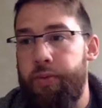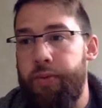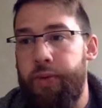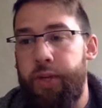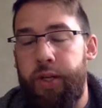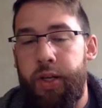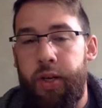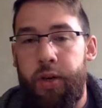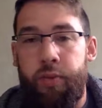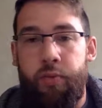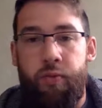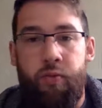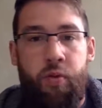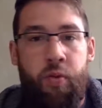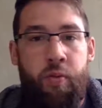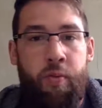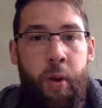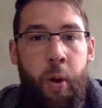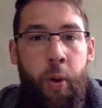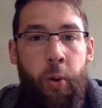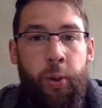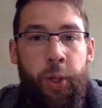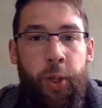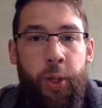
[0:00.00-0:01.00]
You know,
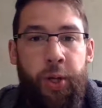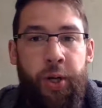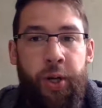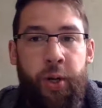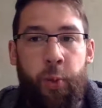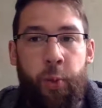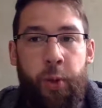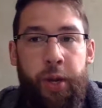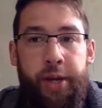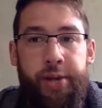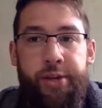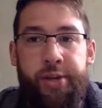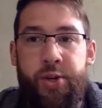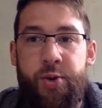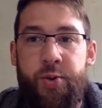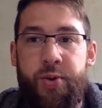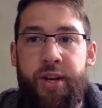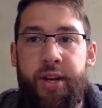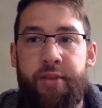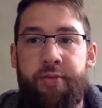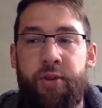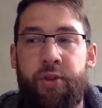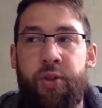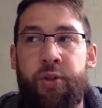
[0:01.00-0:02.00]
remote learning week 2
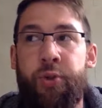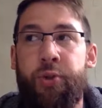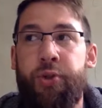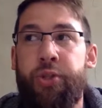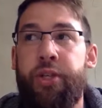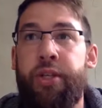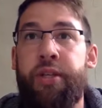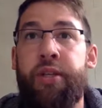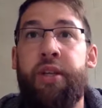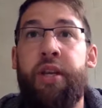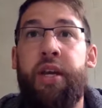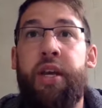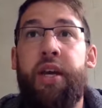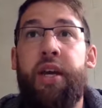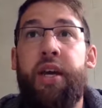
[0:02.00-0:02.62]
on evolution,